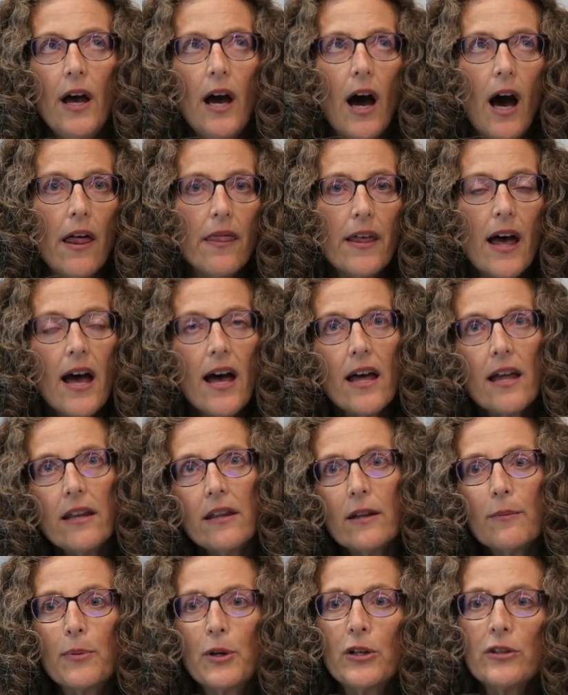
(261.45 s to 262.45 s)
And then
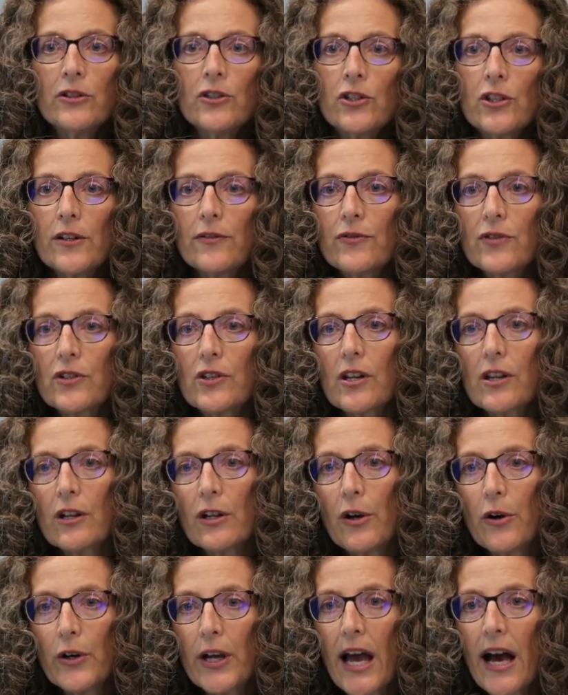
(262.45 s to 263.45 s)
the burden shifts to the
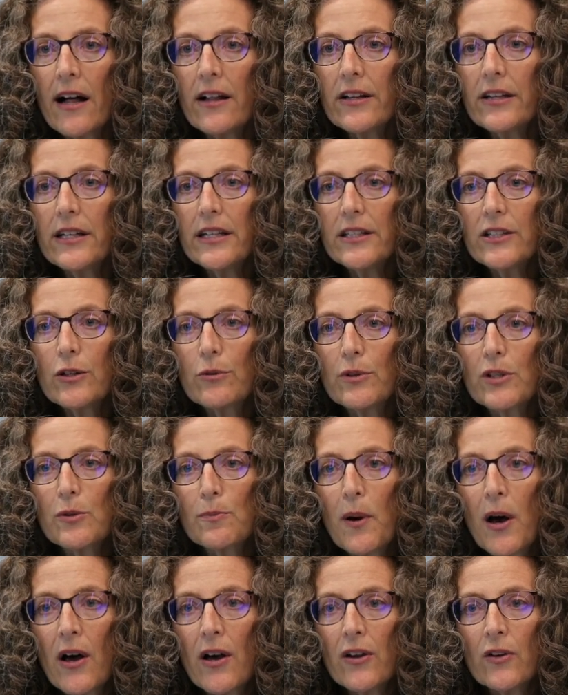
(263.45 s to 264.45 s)
locality to
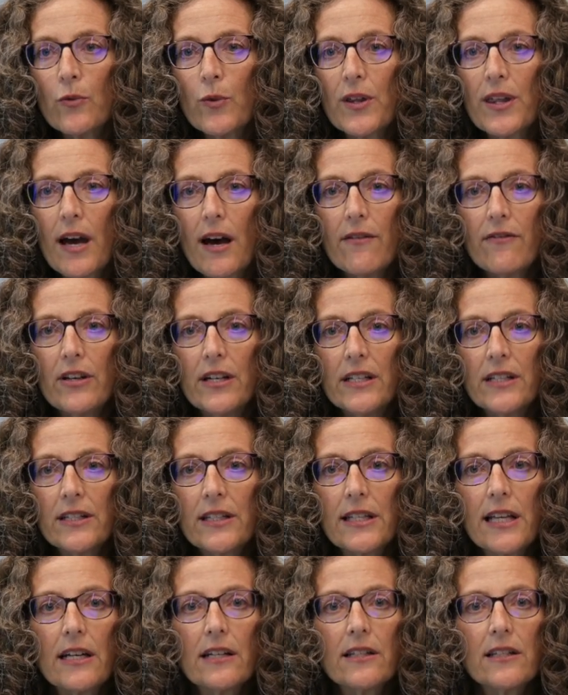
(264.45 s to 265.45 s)
respond with evidence
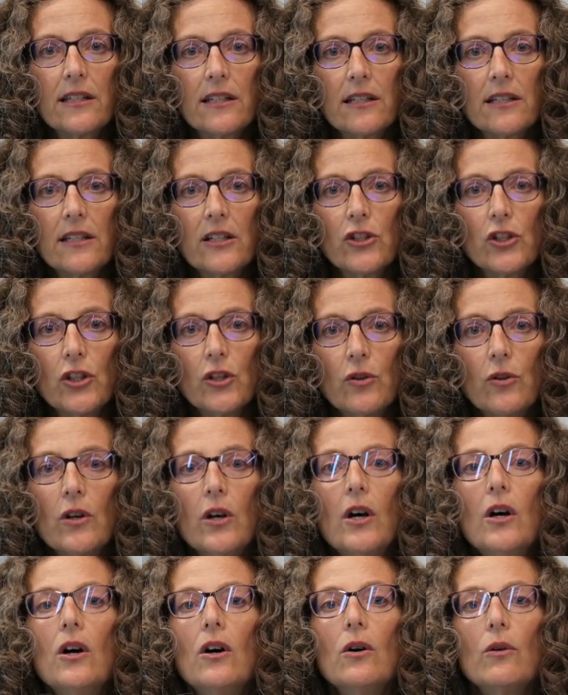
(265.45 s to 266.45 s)
that its decision
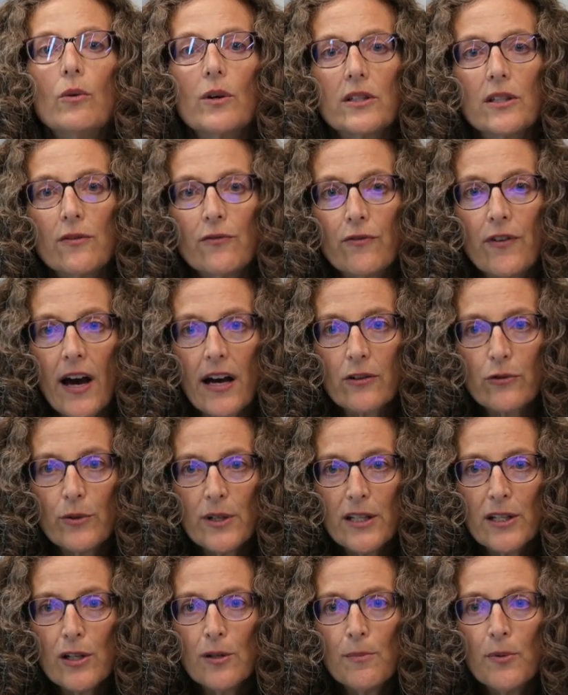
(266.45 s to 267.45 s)
was in fact
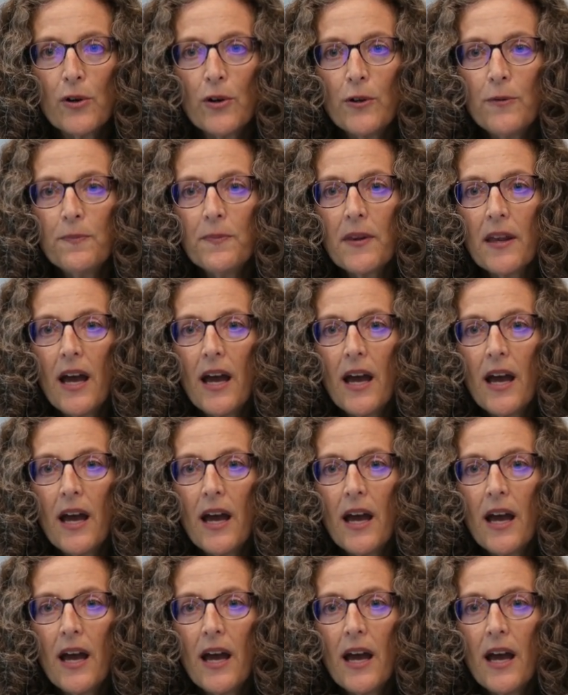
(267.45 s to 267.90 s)
reasonable.